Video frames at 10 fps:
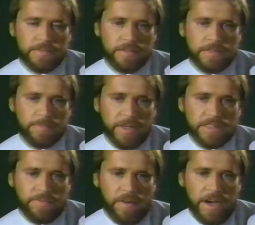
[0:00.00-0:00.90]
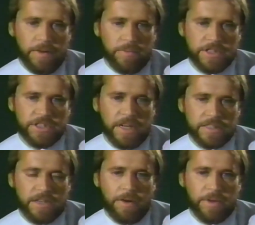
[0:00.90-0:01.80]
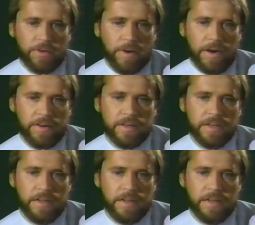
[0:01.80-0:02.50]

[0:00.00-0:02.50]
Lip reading: specifying which checks are required